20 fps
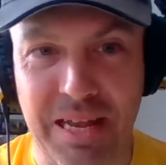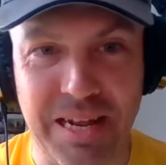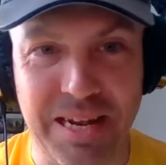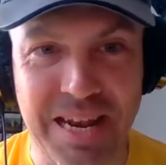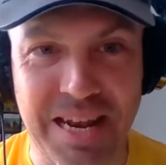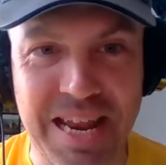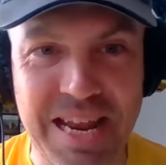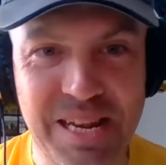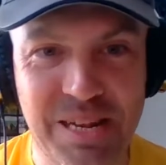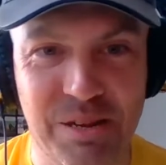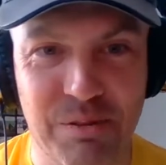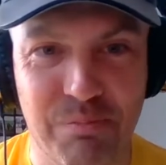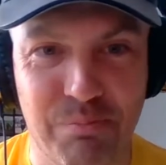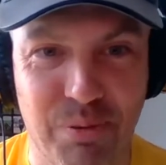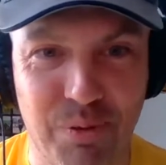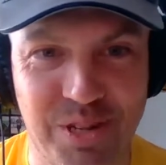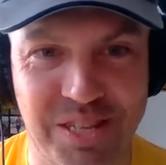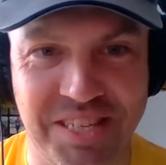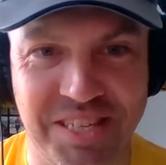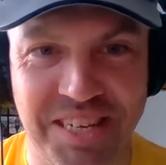Linda
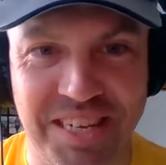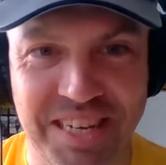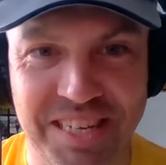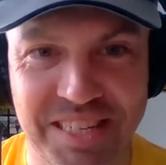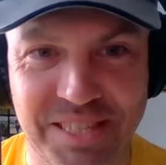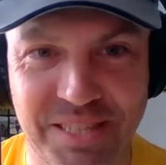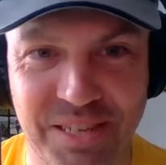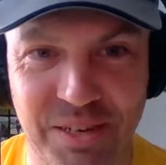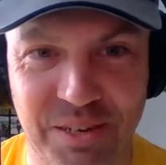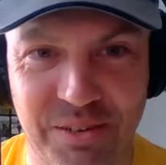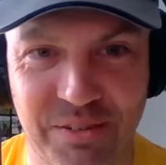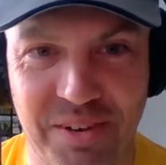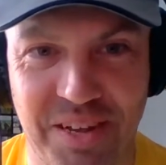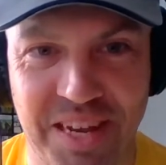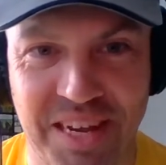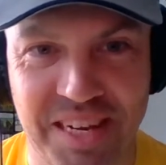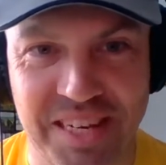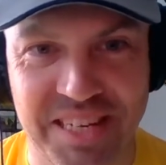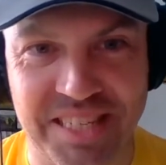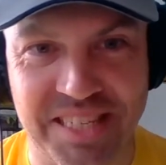Bussey, sort of
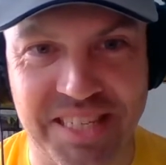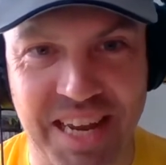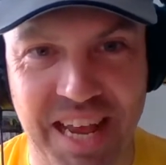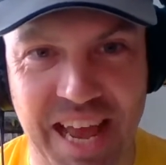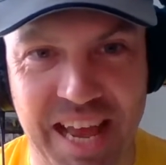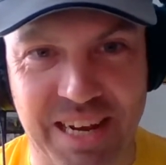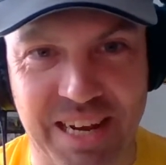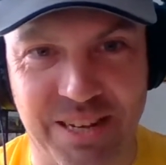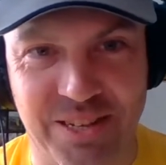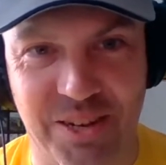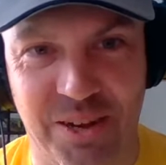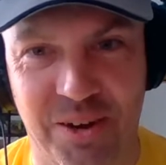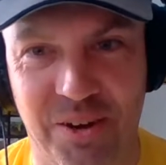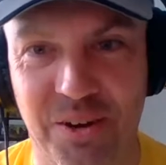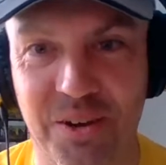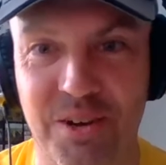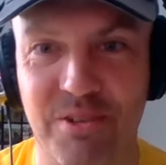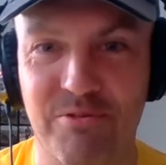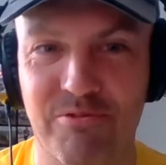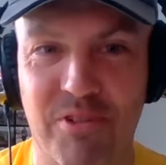like an attack
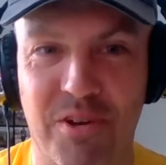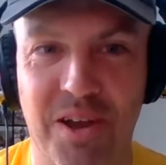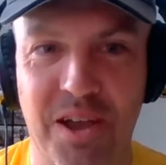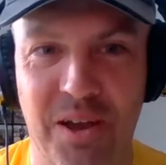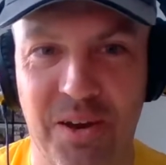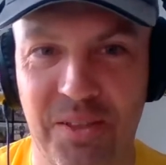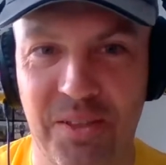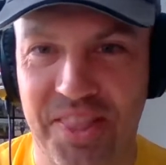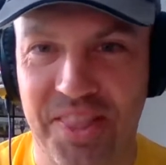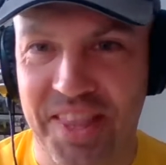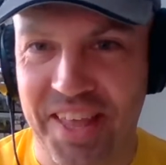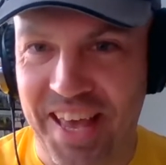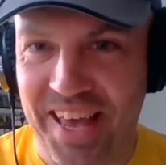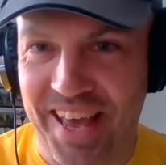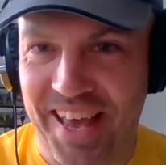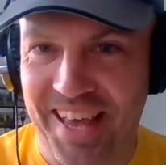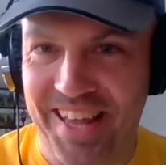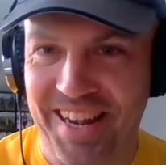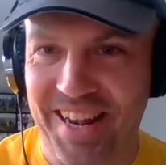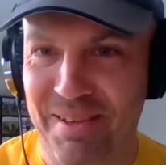dog, right on
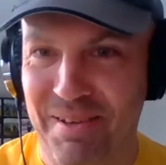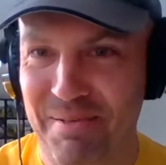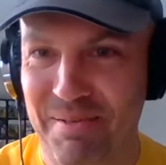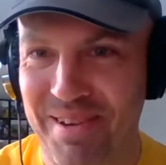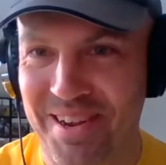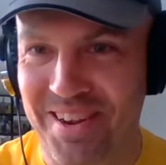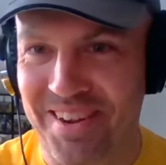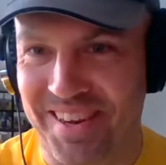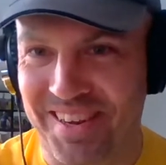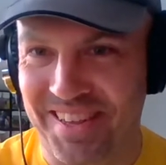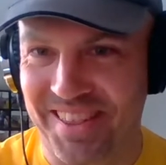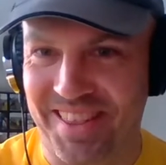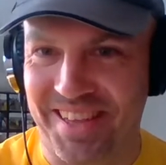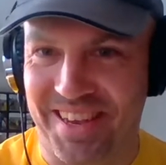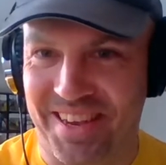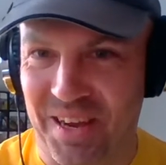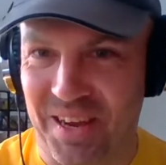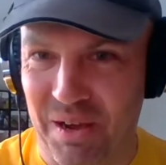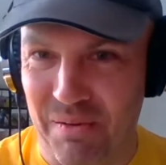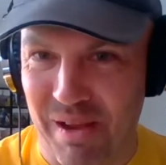there. Let me look at
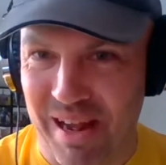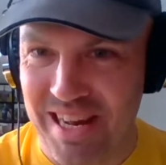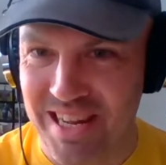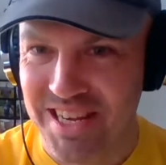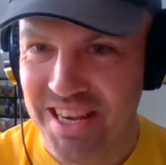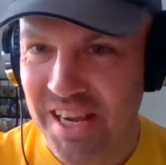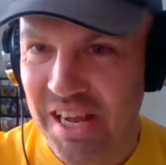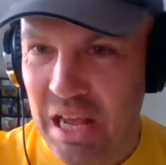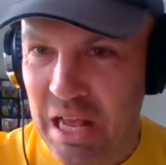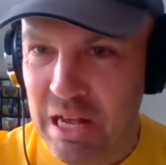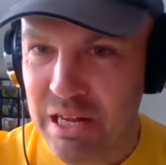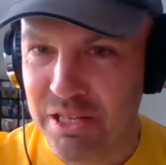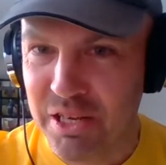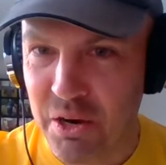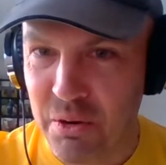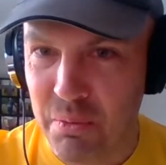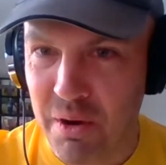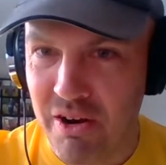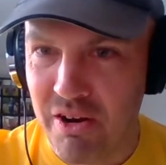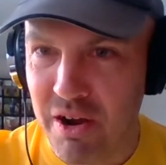the comments.
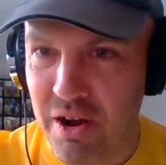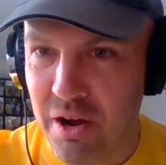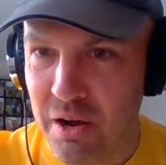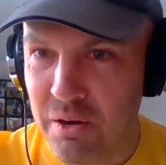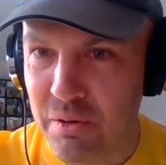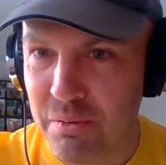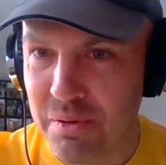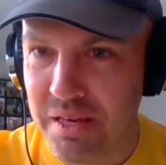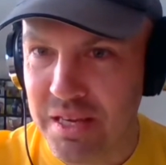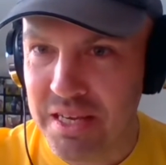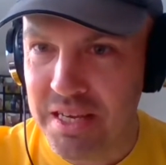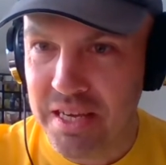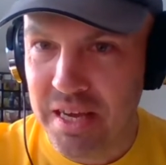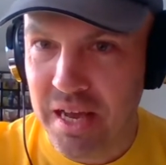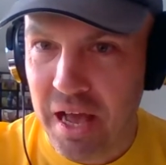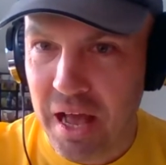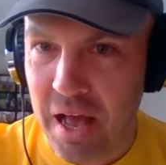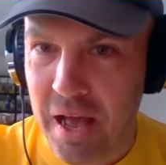So where are we?